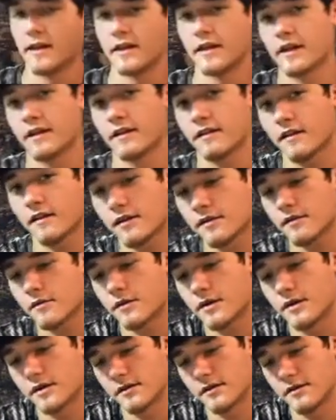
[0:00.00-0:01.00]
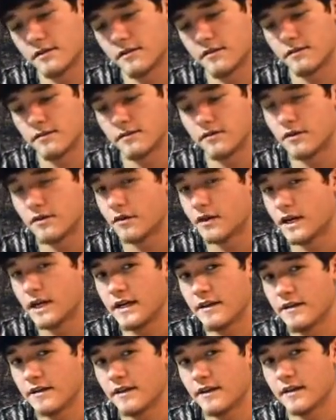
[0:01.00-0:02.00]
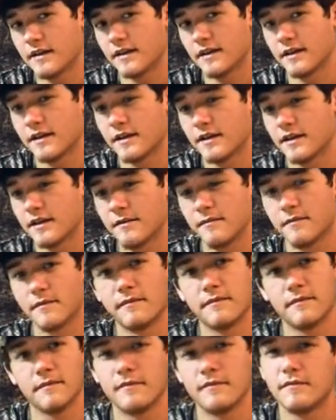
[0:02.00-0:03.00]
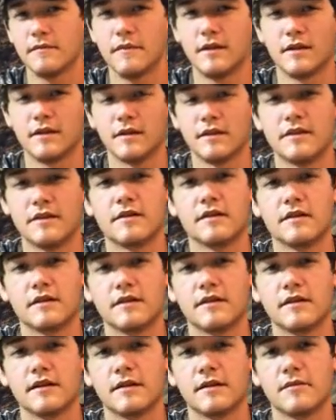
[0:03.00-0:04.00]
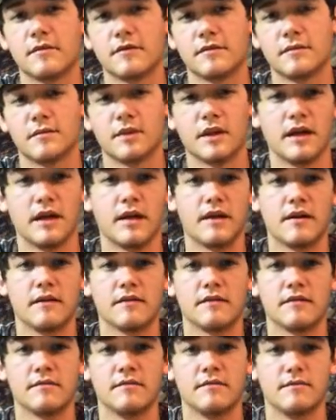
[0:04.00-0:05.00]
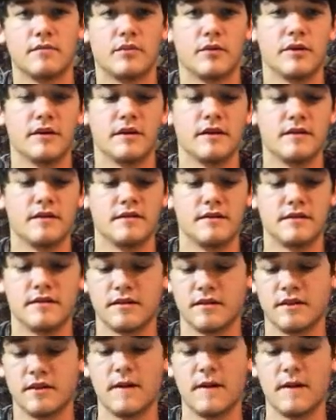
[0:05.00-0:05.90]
and then a lock washer, or anything to clamp, you know, that you can clamp with some pliers, pretty easy.